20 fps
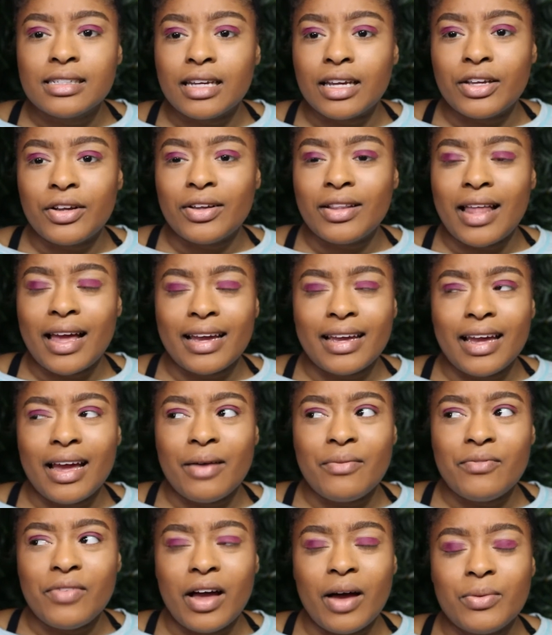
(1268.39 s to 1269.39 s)
And you're like, yeah,
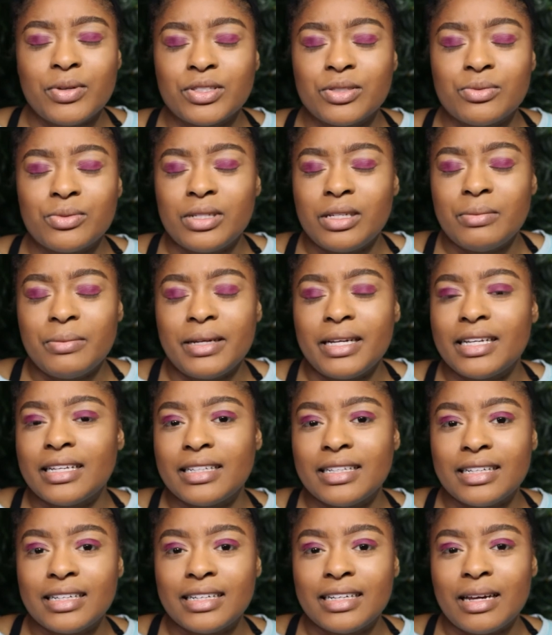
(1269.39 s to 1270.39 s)
I'm fine. What, what do you mean?
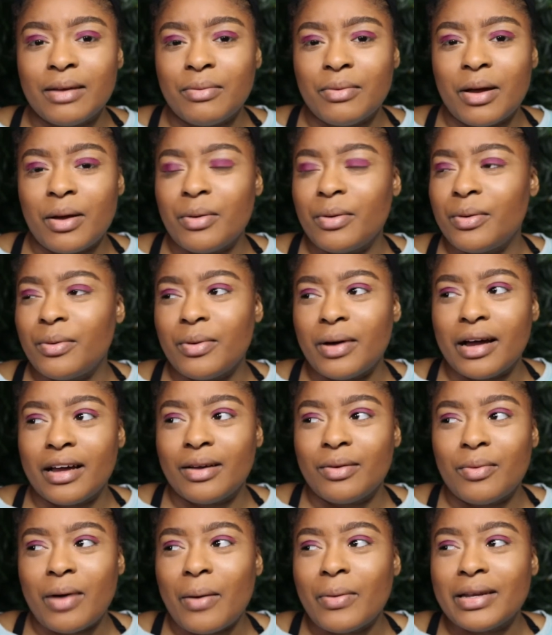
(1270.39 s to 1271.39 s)
What?
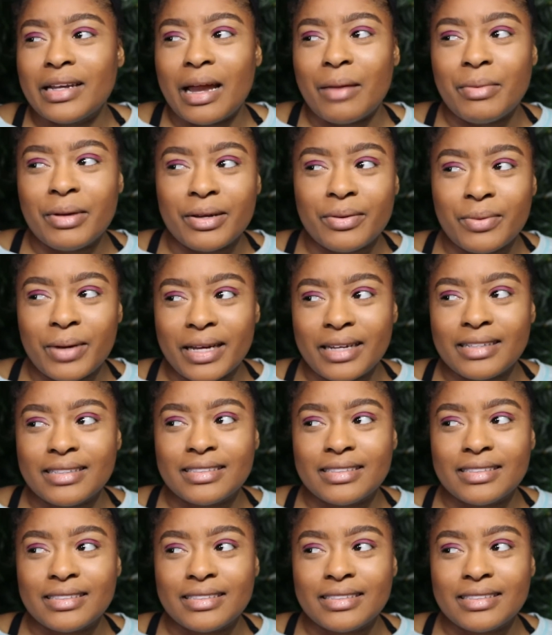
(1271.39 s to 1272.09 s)
Why wouldn't I be? What?